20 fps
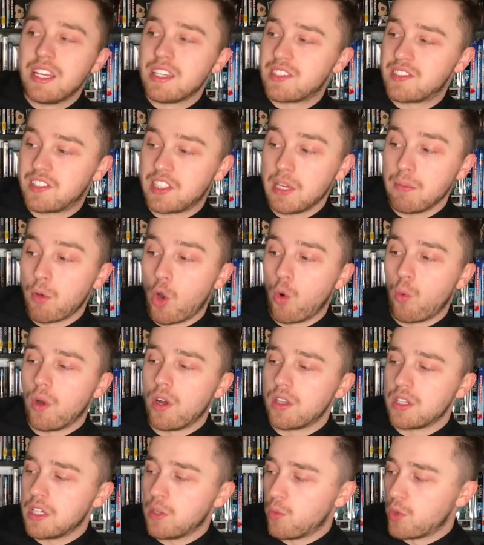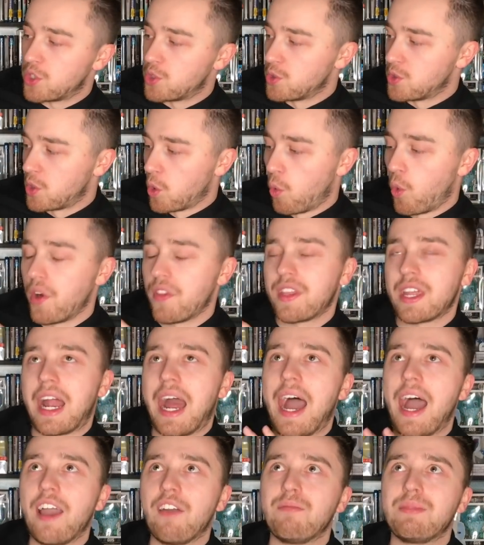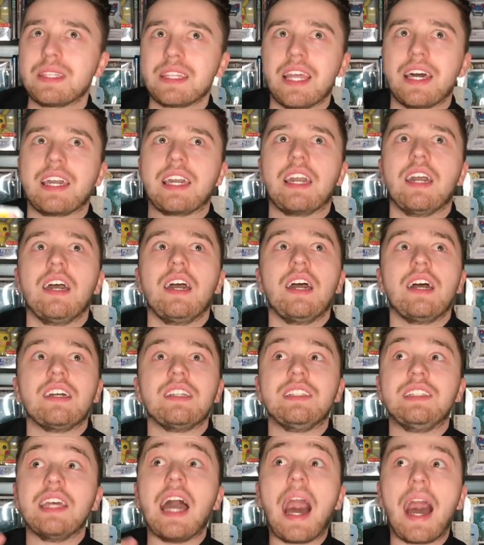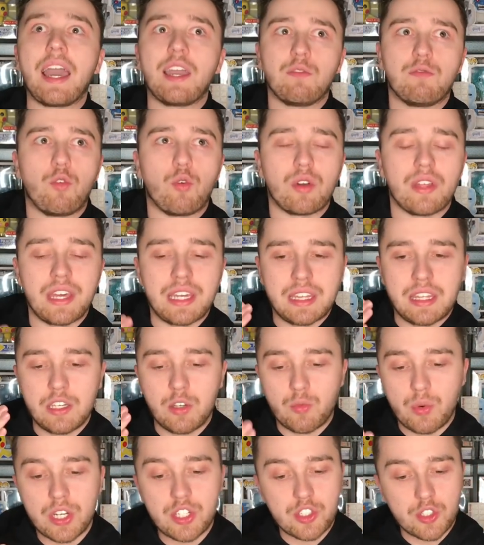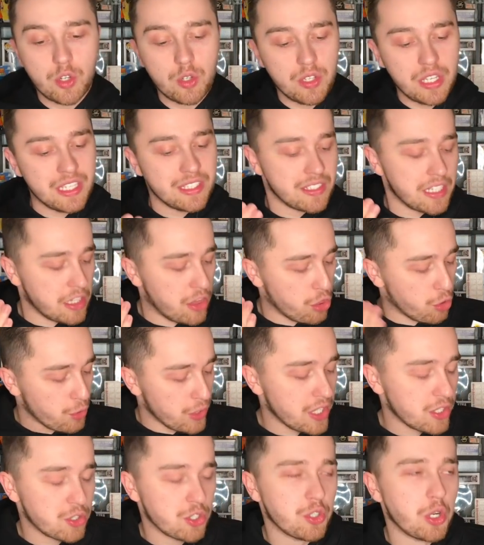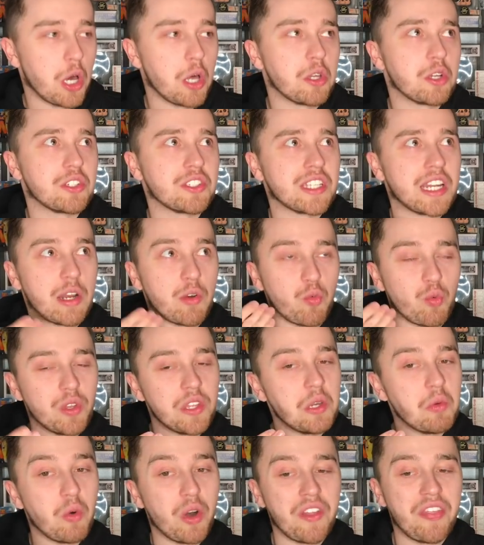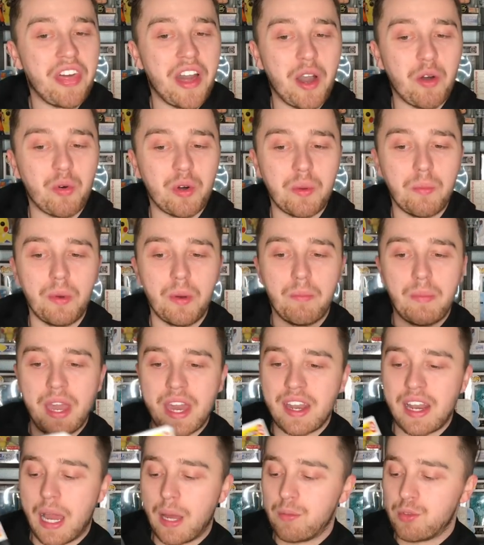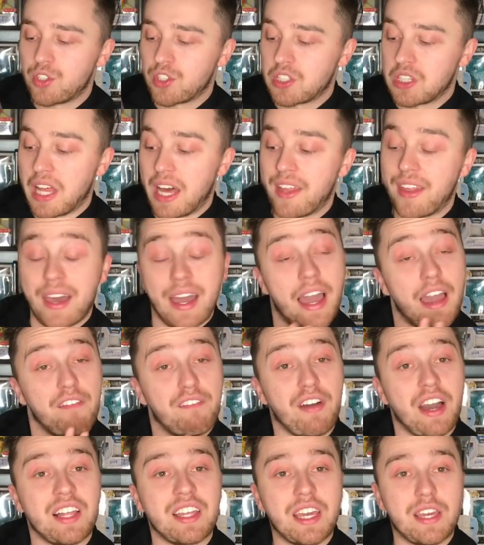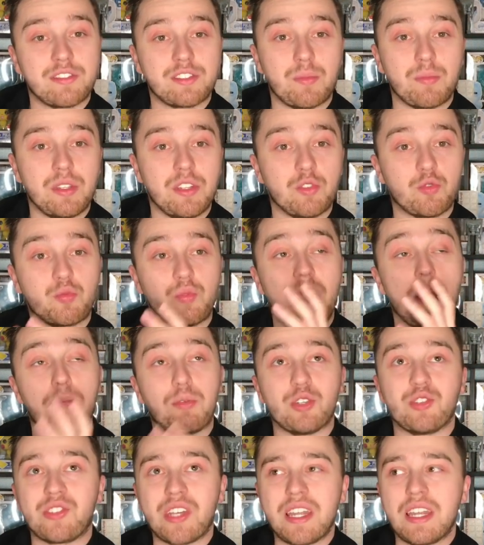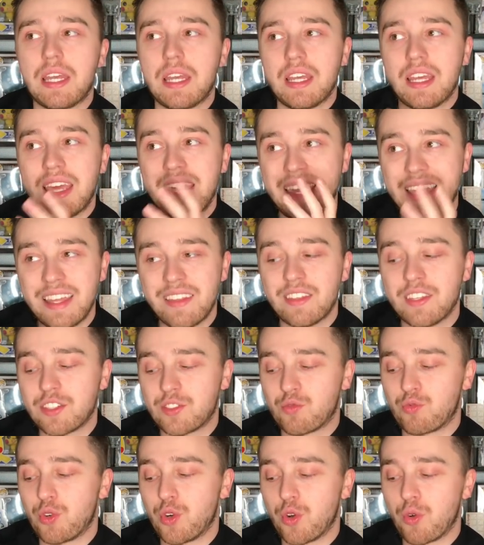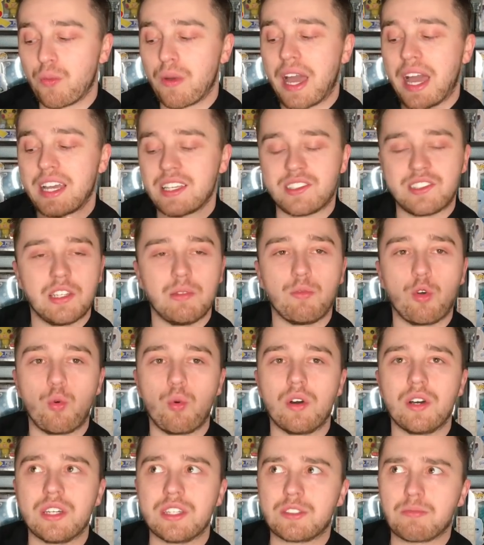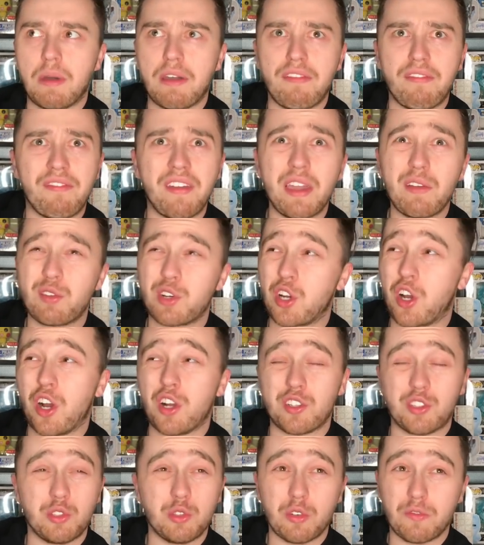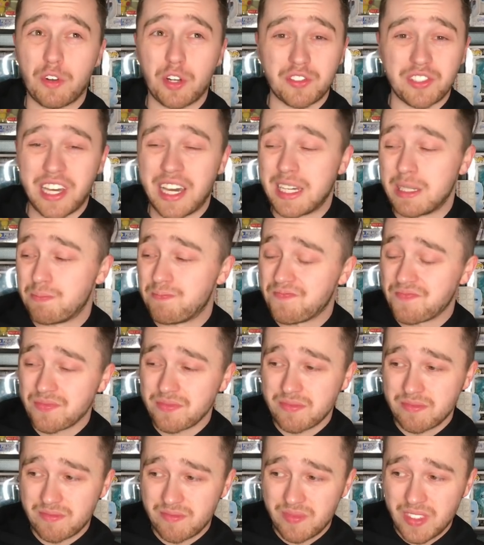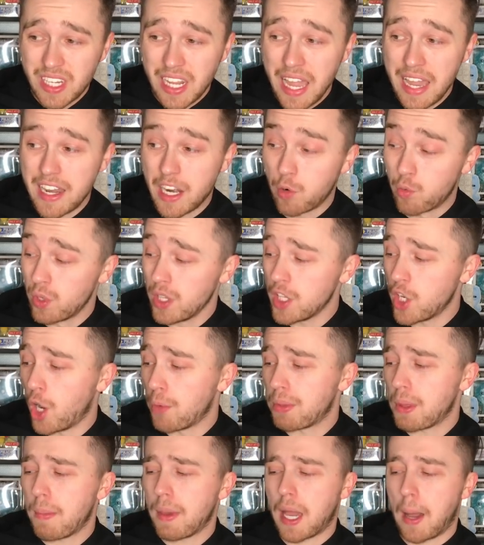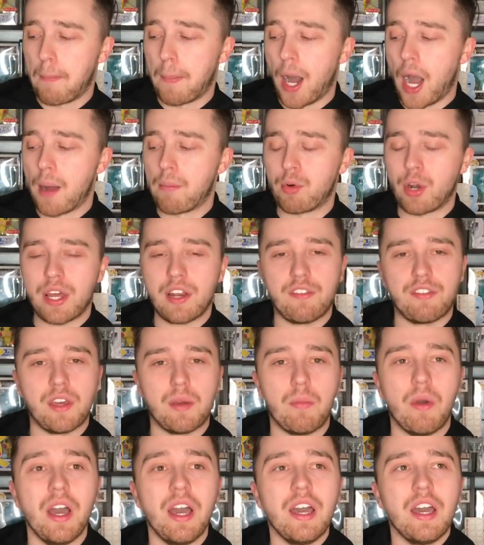Steamboat Willie, which is the one that I've been like dying for. Like, the original is like $300 and I really want that one, but man, I'm just glad that I finally have something to represent in this room as Steamboat Willie. It's my favorite cartoon of all time, and I really hope they make a pop ride of him